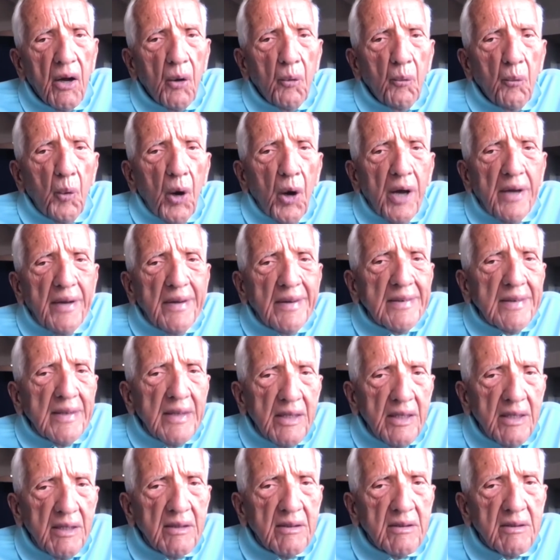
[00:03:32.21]
why it
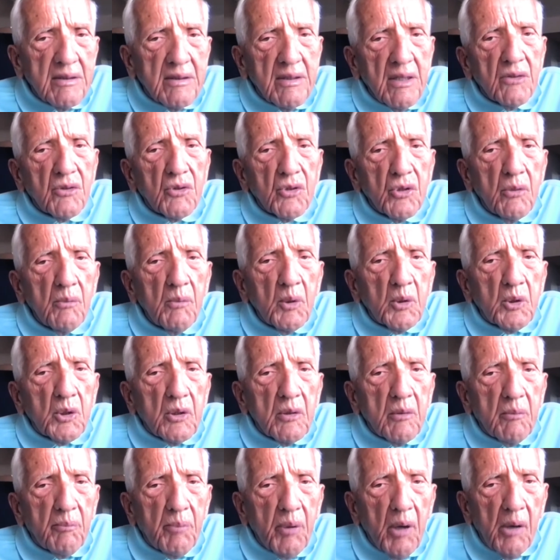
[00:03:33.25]
is that so much
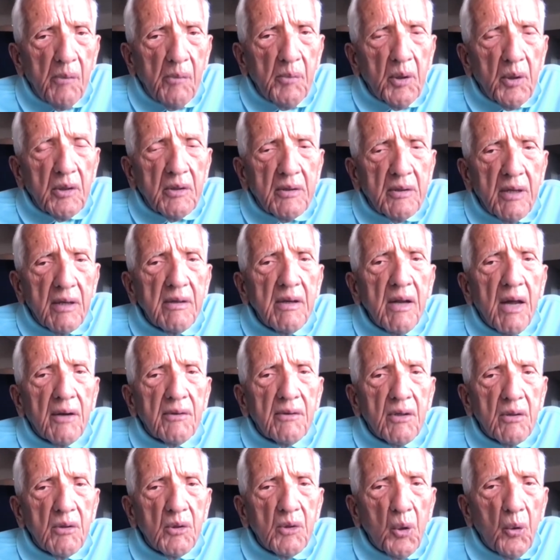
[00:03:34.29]
of the public tend not
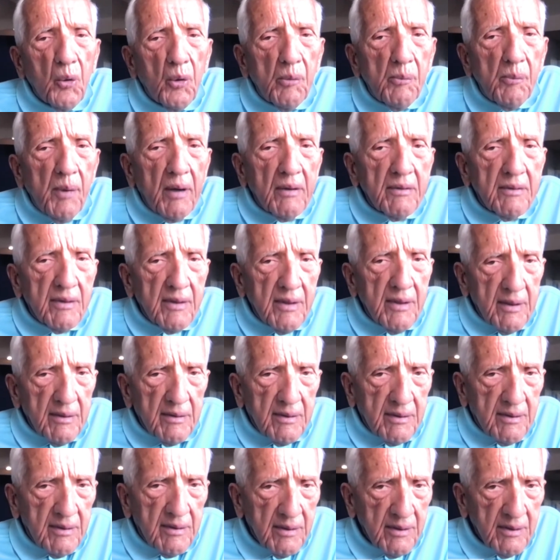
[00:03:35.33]
to know about
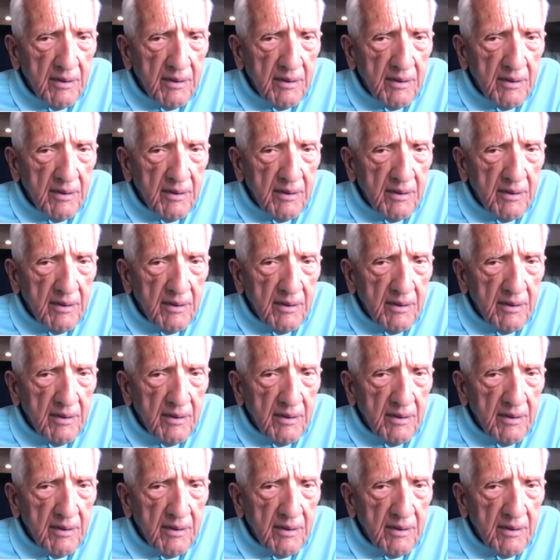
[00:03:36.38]
this.